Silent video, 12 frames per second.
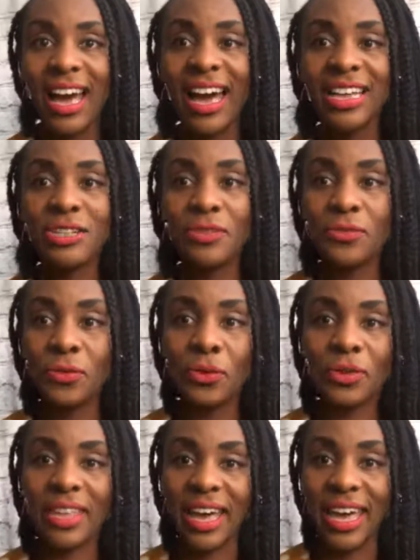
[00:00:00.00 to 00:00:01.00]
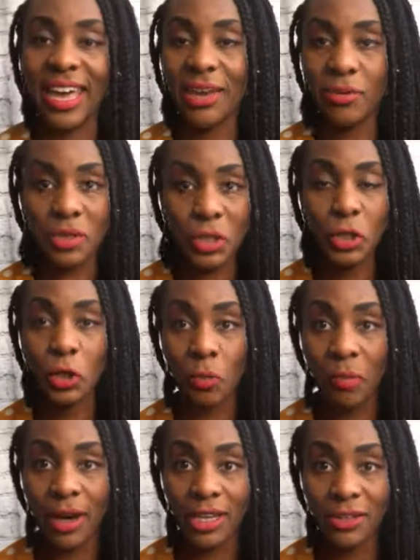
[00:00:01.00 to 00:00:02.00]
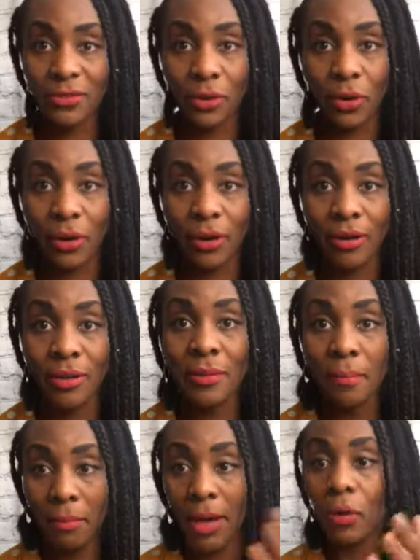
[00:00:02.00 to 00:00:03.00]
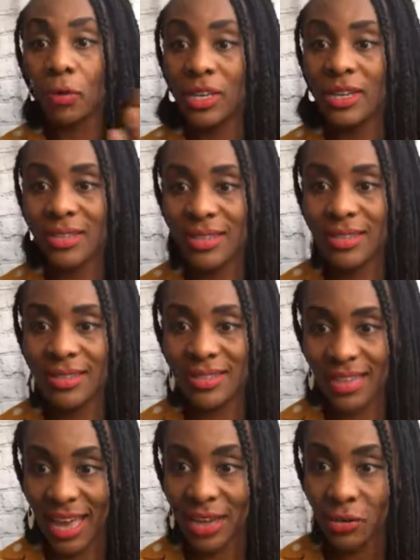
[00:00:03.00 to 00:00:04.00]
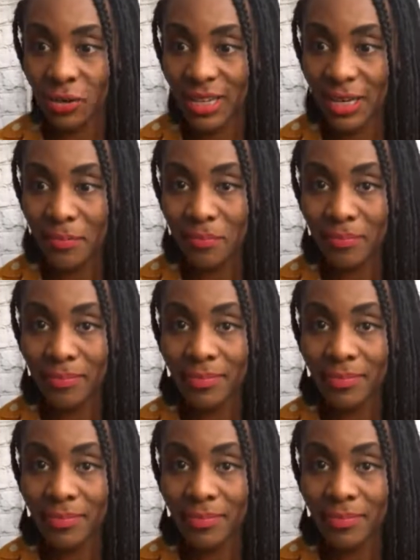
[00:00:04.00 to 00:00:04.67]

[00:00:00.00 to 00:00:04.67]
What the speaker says: I just thought that it was too much for my audience to handle it,